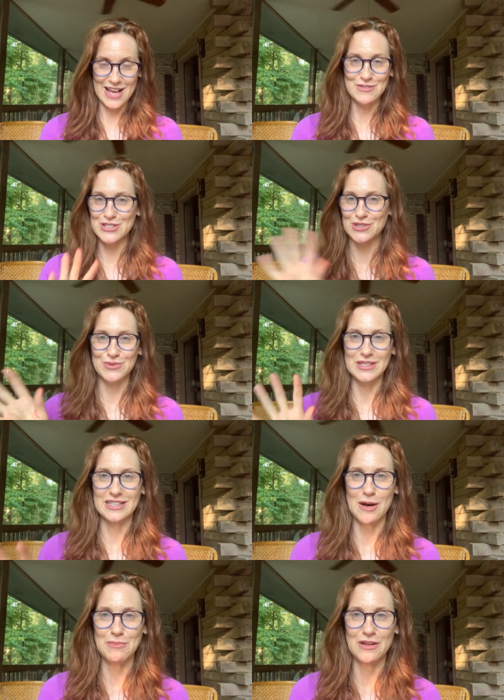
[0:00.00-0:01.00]
I'm just going to read a
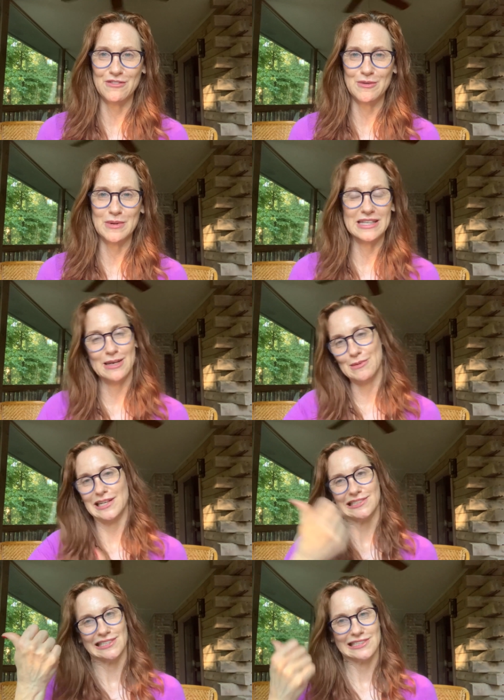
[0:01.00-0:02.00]
couple of them and then I'm
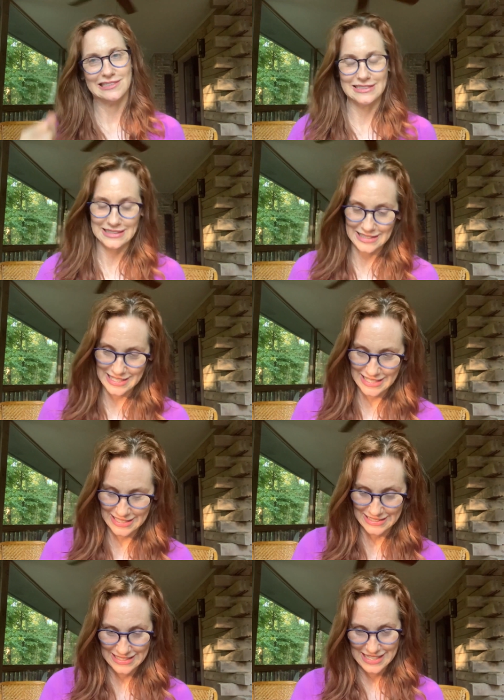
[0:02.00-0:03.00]
going to hit
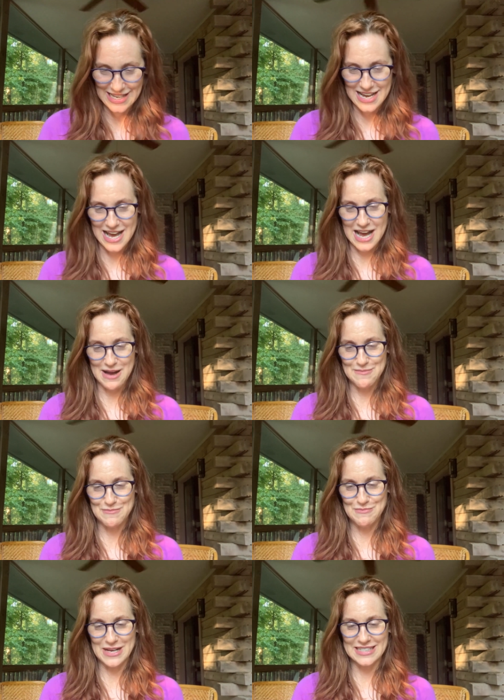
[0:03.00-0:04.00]
it.
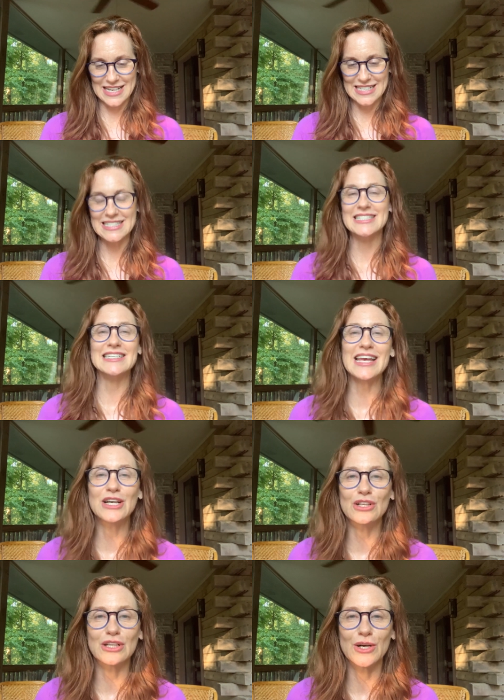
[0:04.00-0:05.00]
But stay
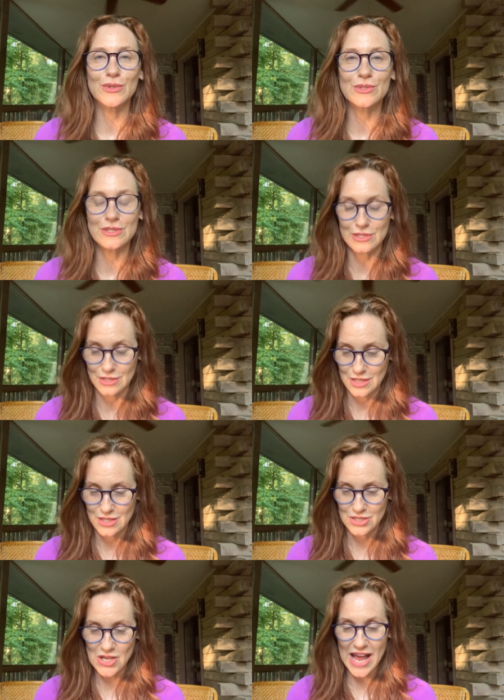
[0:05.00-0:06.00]
close
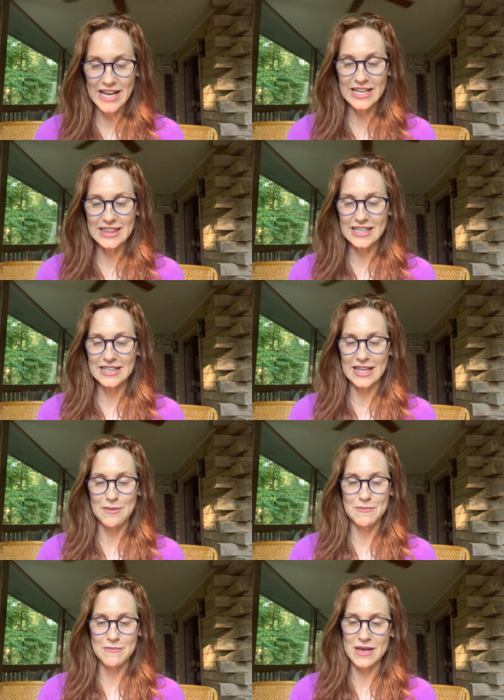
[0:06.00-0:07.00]
to anything
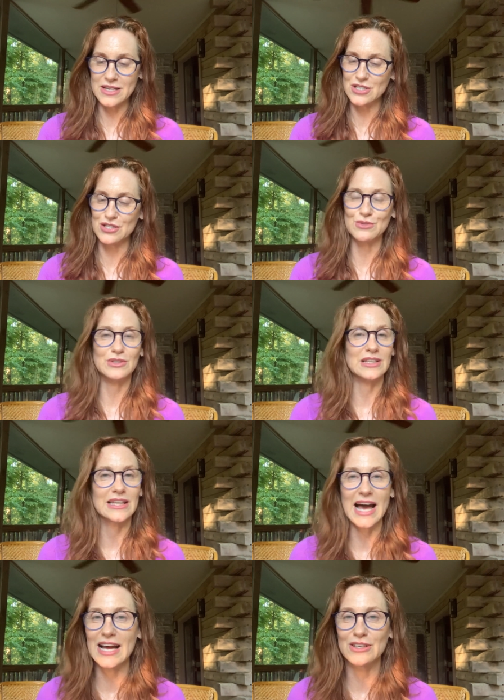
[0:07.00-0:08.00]
that makes you
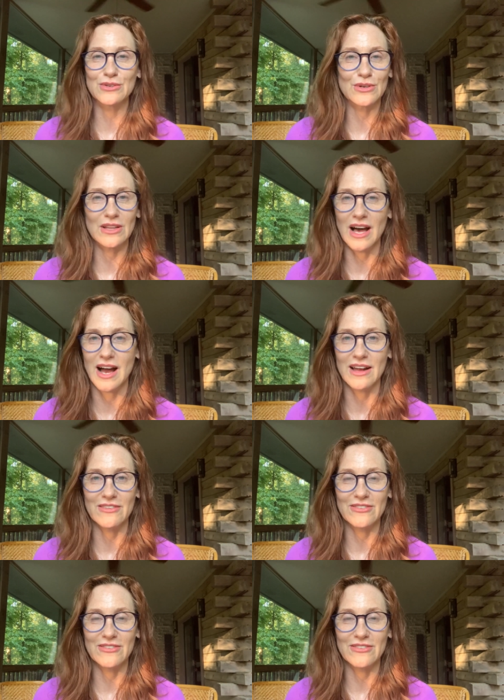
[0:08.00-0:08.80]
glad you're alive.